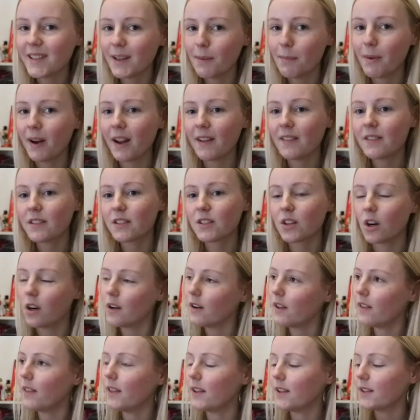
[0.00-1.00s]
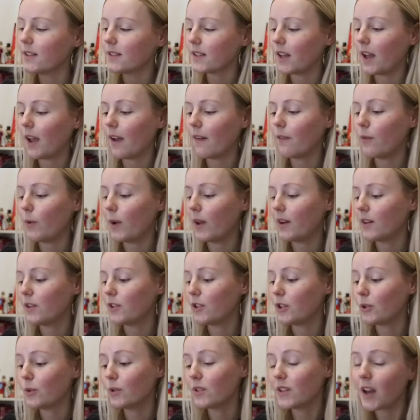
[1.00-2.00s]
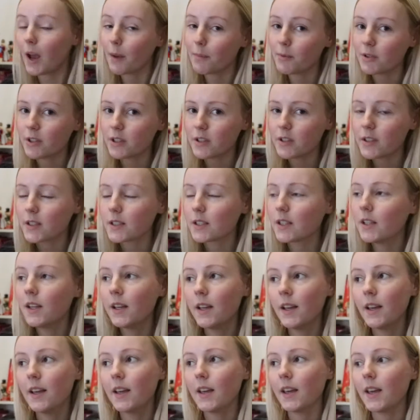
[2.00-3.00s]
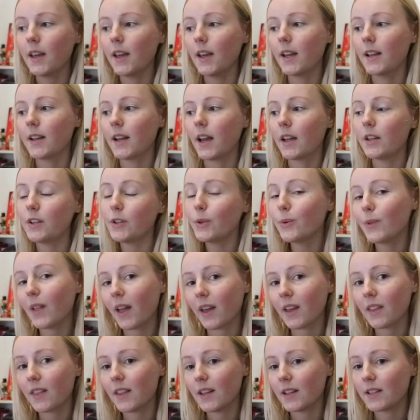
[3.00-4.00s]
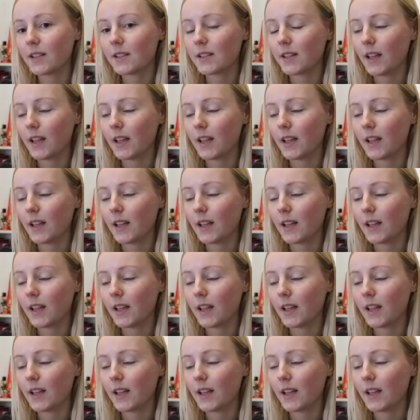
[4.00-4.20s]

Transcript: But I've started this, I have read two chapters, and I do like this.